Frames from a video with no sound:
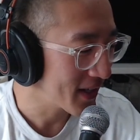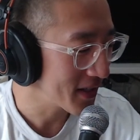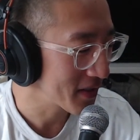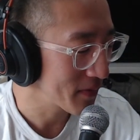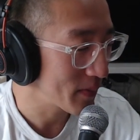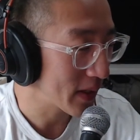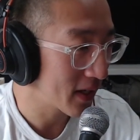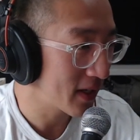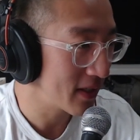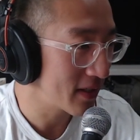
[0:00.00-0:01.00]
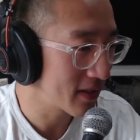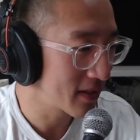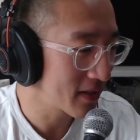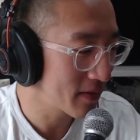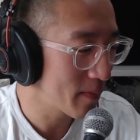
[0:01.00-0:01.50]
It's
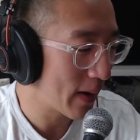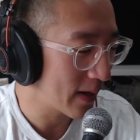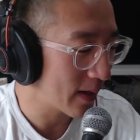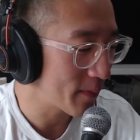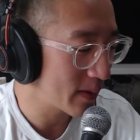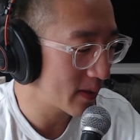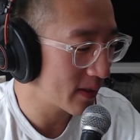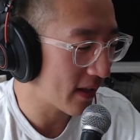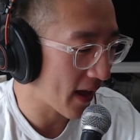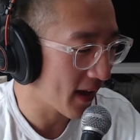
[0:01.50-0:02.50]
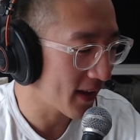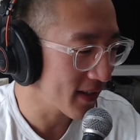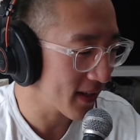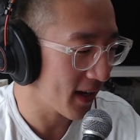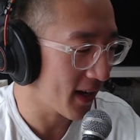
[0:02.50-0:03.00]
because my name is
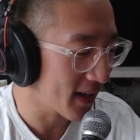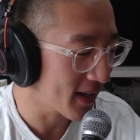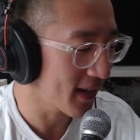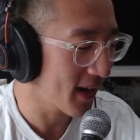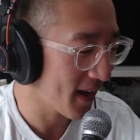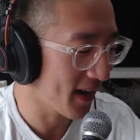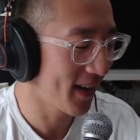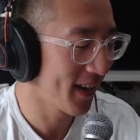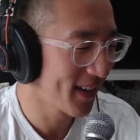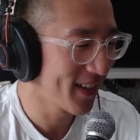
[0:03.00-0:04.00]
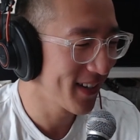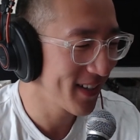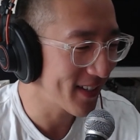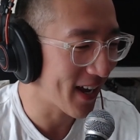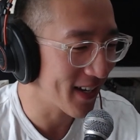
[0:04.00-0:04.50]
Dan K,
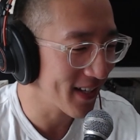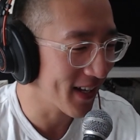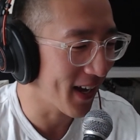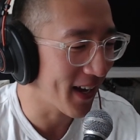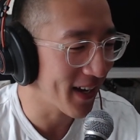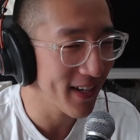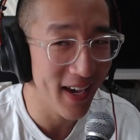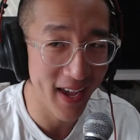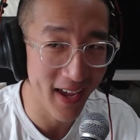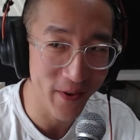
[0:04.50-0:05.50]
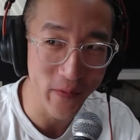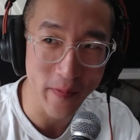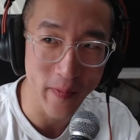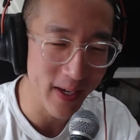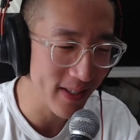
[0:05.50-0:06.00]
Danny K, and
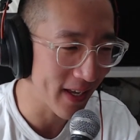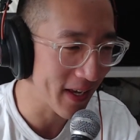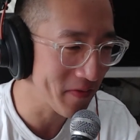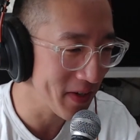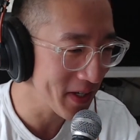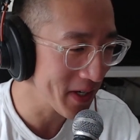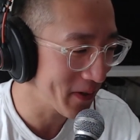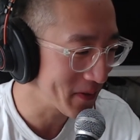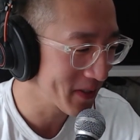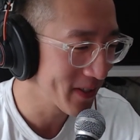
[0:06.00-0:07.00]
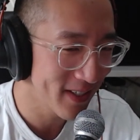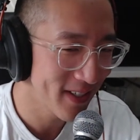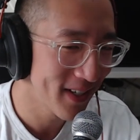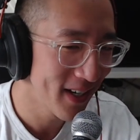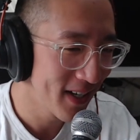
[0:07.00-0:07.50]
we make Dank videos.
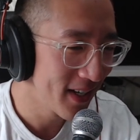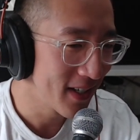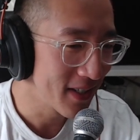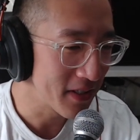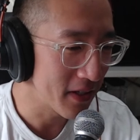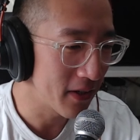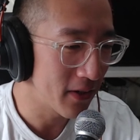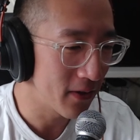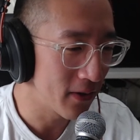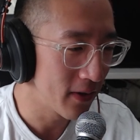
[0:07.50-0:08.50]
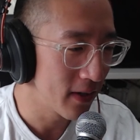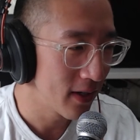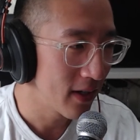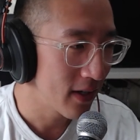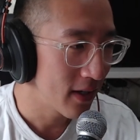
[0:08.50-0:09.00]
So
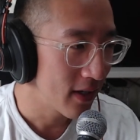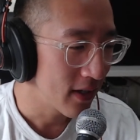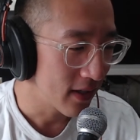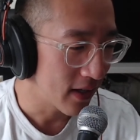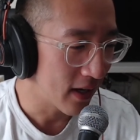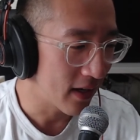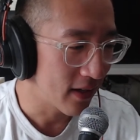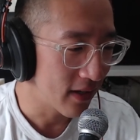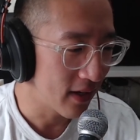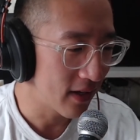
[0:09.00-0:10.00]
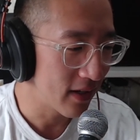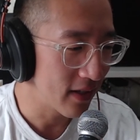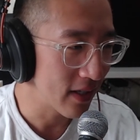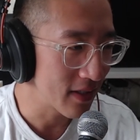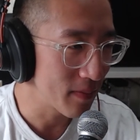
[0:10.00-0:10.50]
yeah,
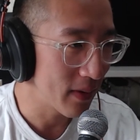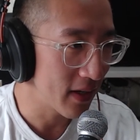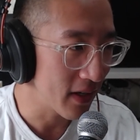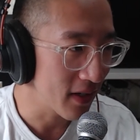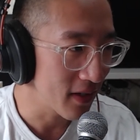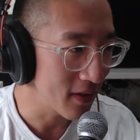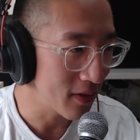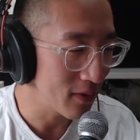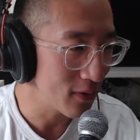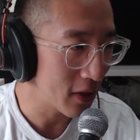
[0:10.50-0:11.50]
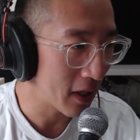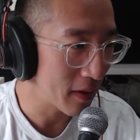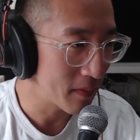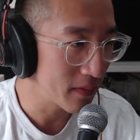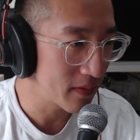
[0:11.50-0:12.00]
that's my new job.